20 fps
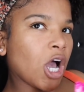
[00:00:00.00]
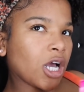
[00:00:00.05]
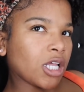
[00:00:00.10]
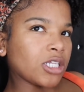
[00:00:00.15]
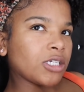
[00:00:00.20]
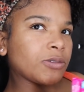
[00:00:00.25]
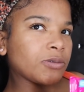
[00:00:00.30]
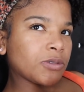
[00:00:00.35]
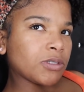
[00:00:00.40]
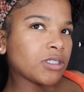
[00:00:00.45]
Yeah, I
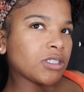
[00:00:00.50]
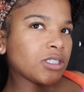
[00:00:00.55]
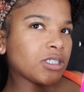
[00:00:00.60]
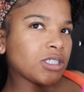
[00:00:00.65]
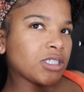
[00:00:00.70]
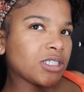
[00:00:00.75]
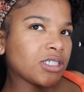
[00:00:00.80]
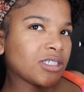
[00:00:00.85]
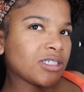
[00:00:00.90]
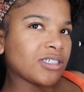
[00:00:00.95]
already
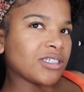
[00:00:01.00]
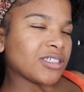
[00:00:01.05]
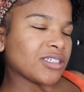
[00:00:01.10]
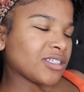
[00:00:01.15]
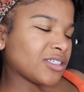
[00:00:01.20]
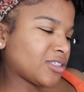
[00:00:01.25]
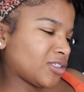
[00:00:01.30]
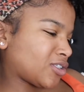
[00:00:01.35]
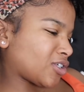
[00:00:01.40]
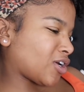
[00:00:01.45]
know. You don't
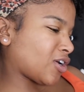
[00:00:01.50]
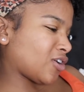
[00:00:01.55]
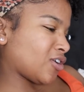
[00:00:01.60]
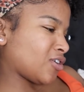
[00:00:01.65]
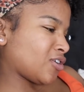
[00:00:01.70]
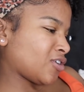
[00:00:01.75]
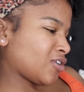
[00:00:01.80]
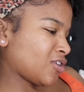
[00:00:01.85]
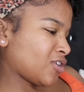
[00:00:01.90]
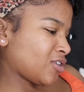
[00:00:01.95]
like regular
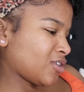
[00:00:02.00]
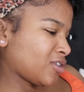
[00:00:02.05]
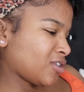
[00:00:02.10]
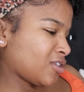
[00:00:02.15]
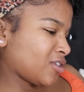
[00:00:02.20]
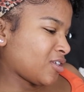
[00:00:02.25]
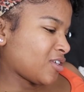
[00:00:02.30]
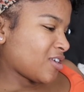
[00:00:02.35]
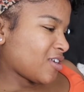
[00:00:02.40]
chocolate, babe.